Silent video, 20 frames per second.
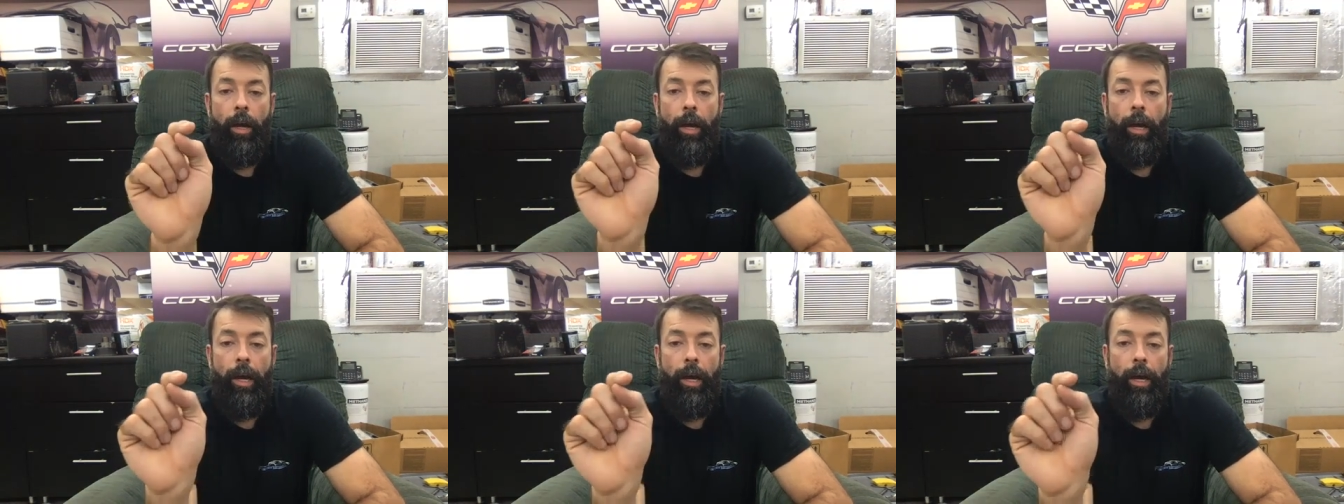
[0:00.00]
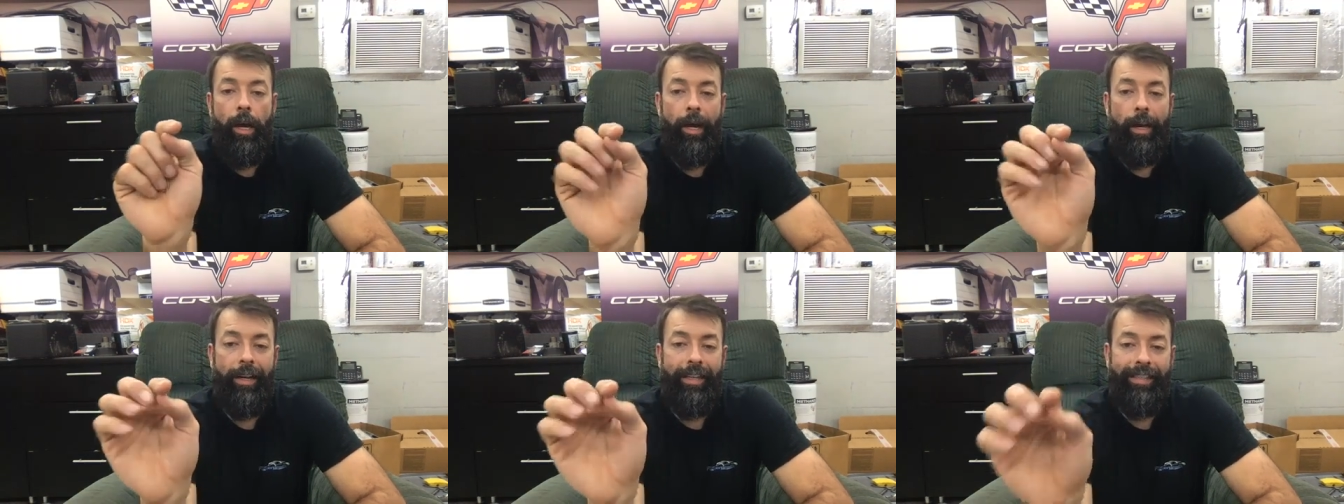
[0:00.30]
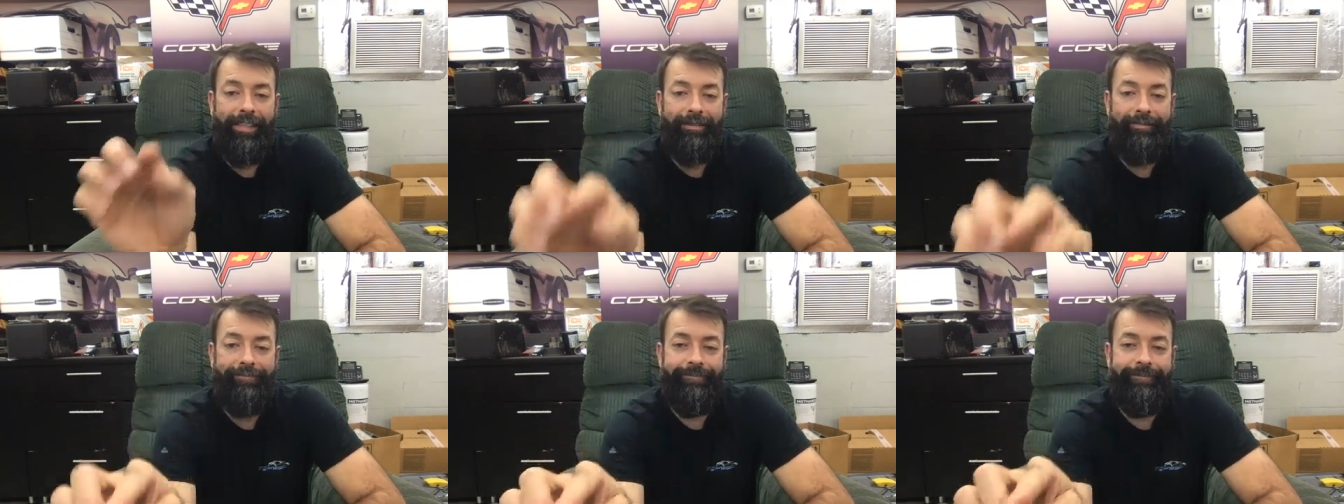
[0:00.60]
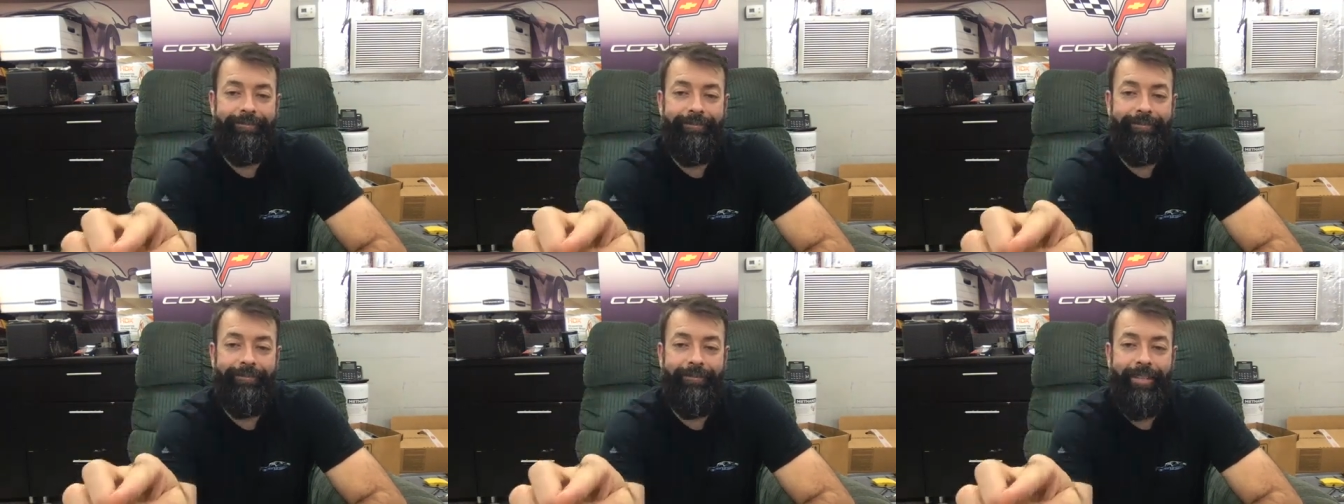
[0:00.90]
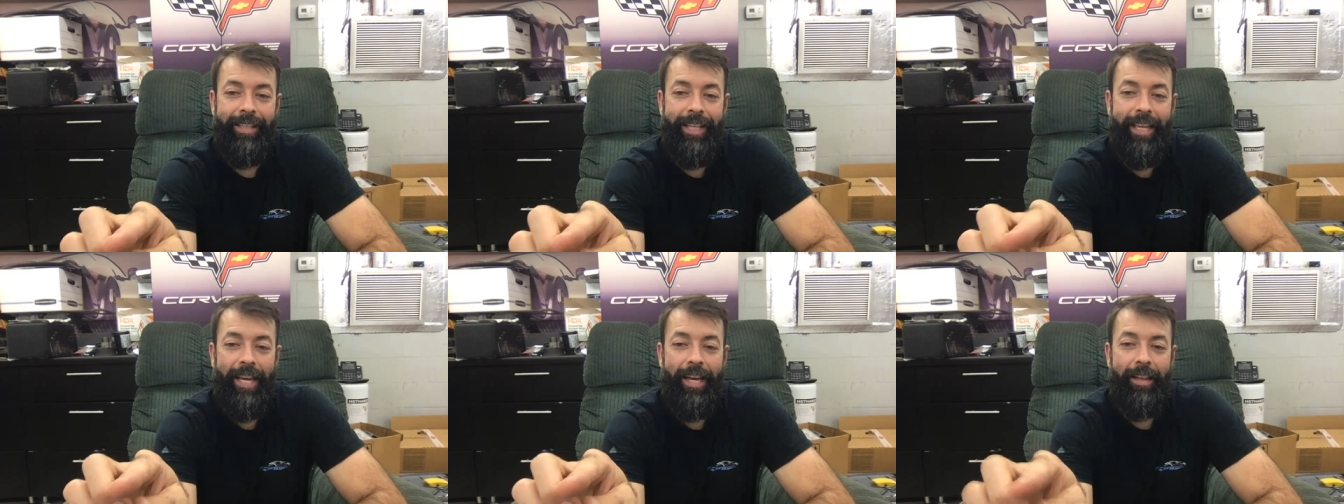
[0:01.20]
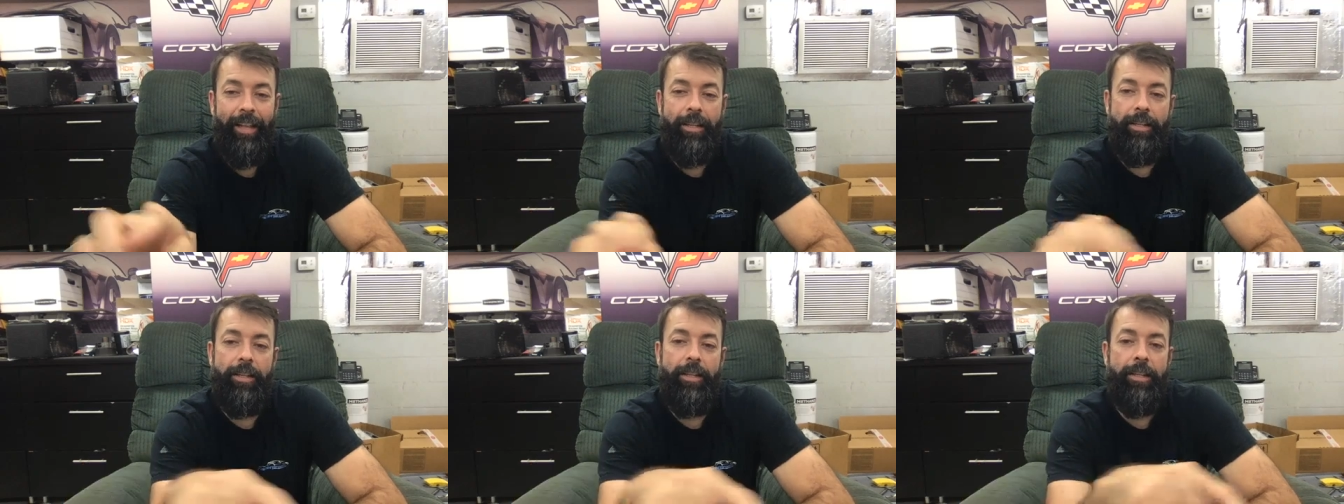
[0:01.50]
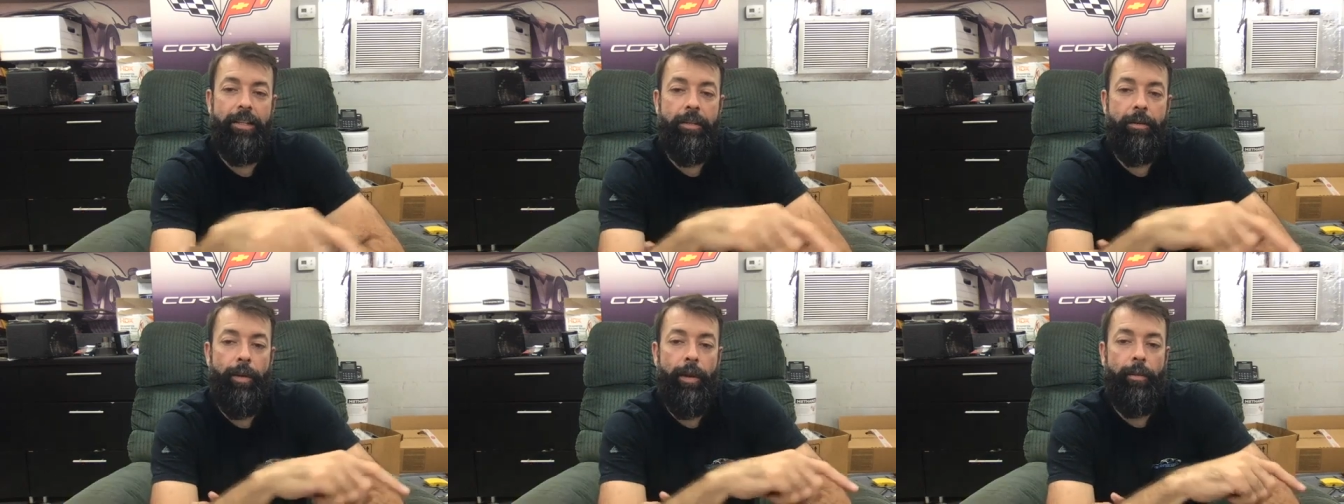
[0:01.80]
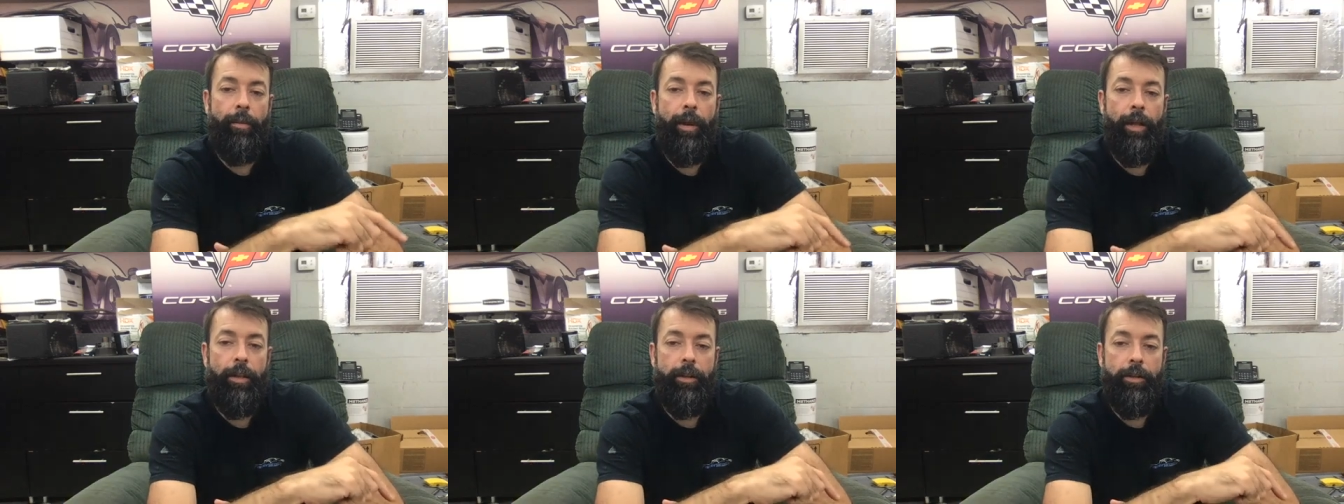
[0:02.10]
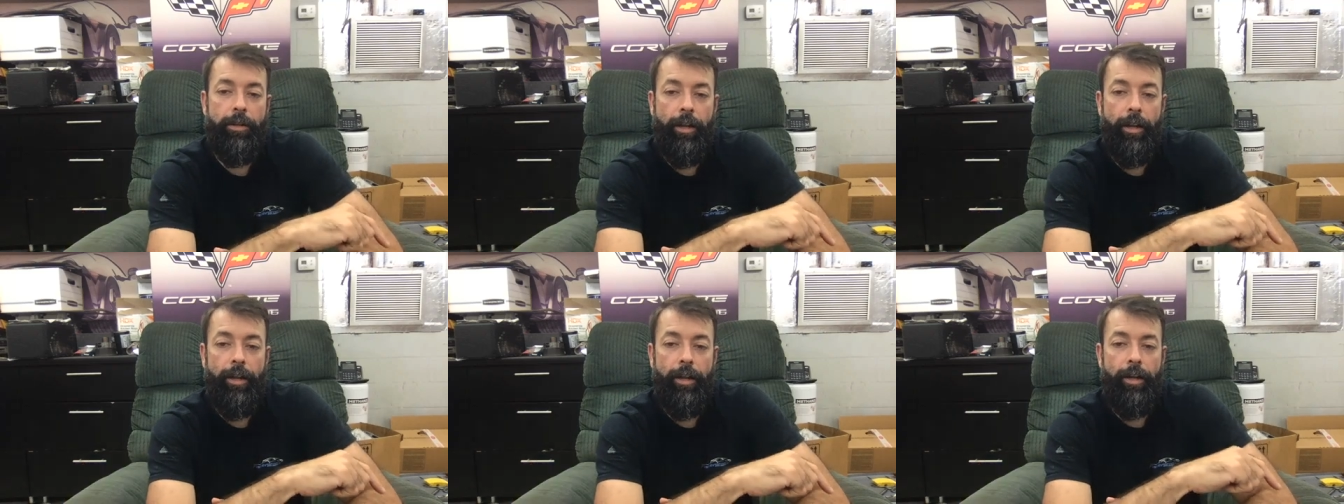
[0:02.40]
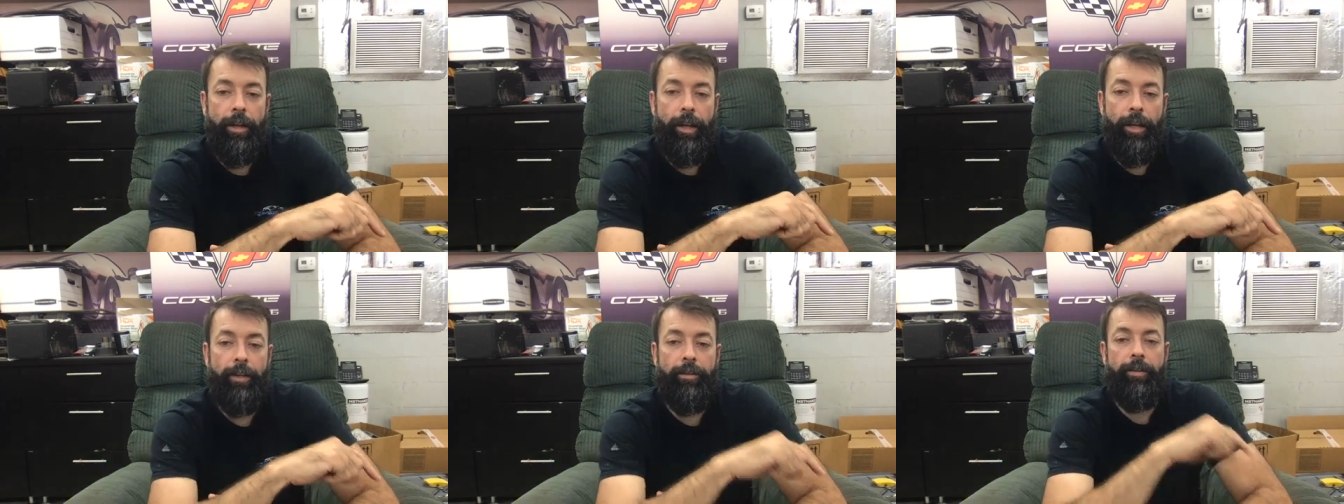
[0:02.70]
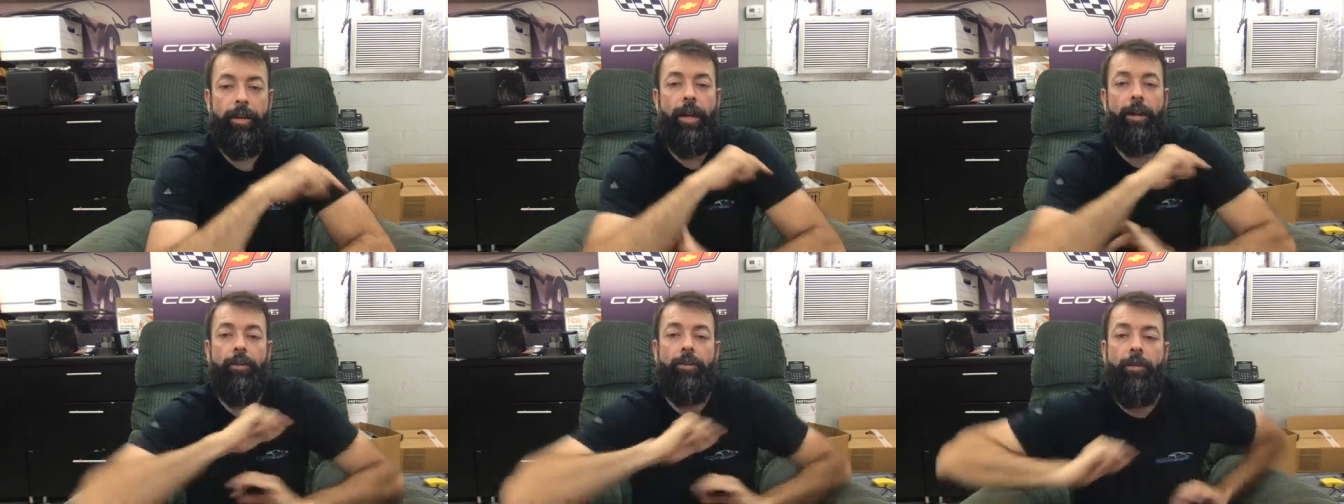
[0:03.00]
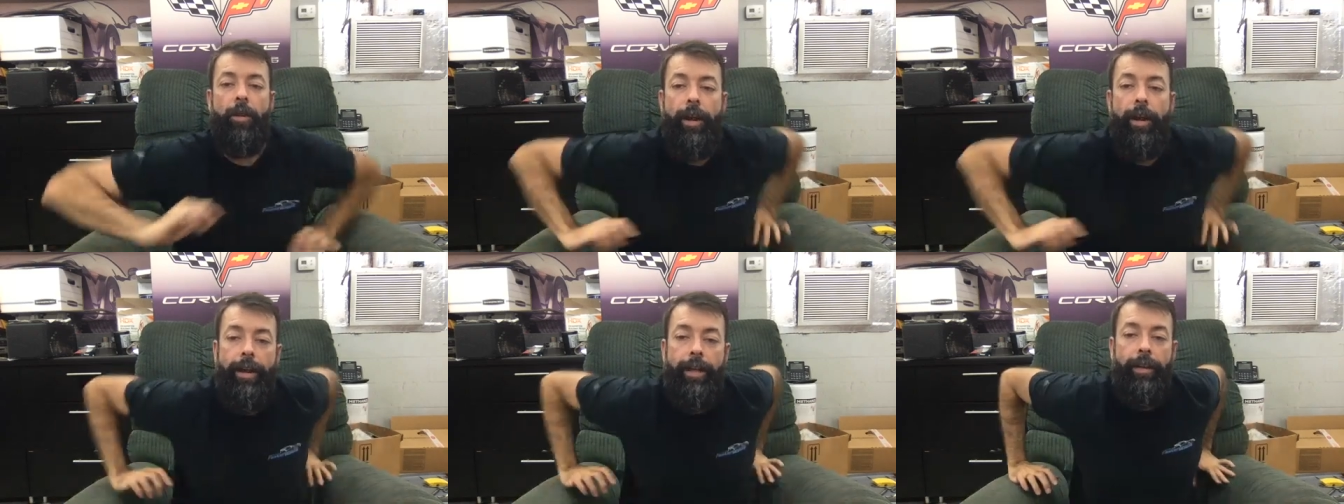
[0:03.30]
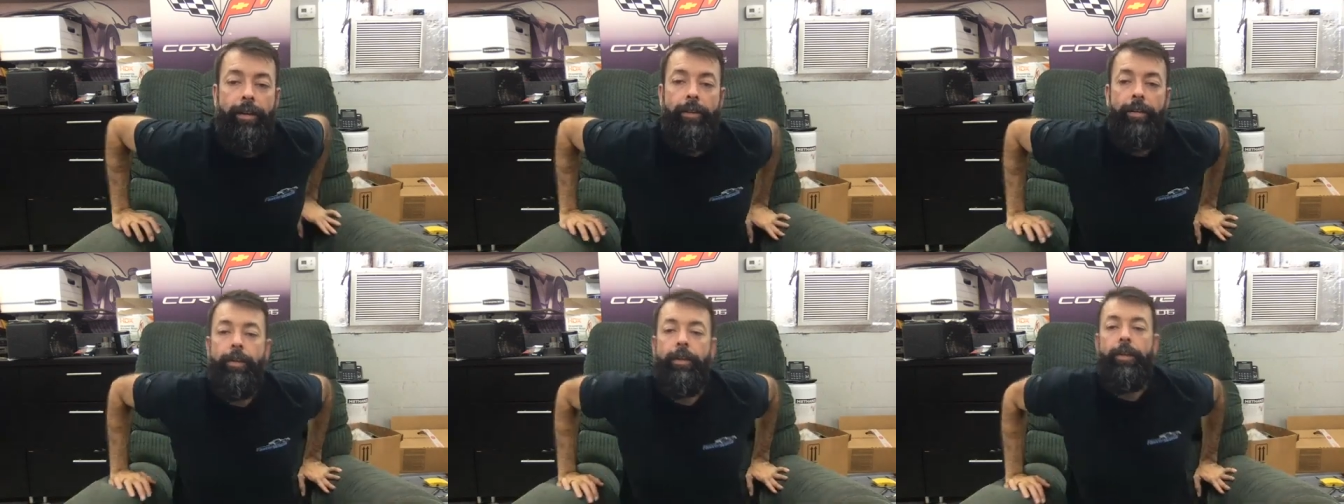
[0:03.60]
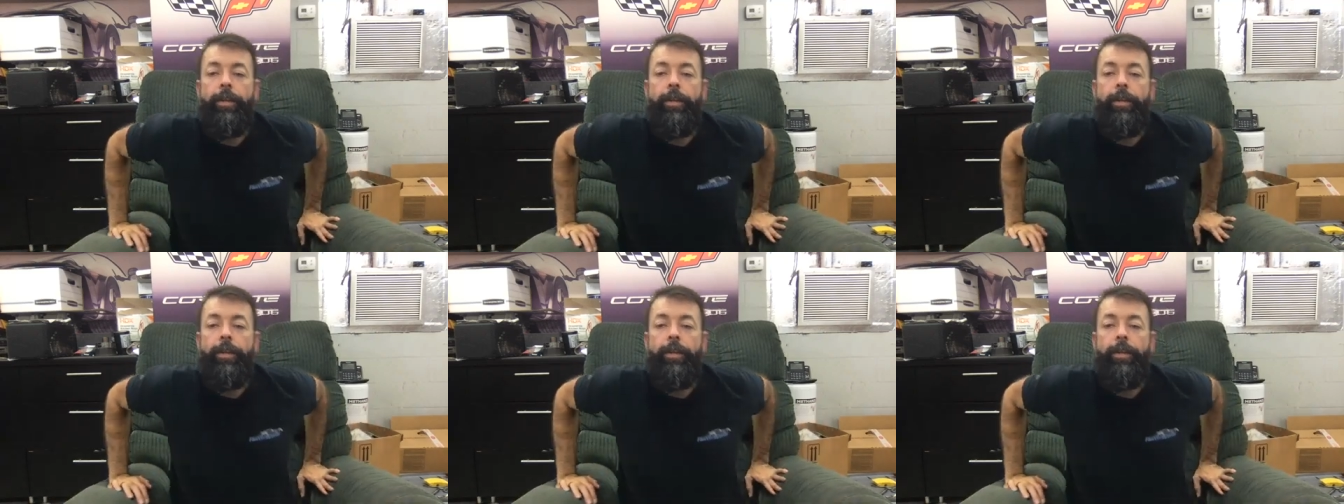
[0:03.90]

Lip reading: Yeah, that's a decent amount of mileage on a stock tranny.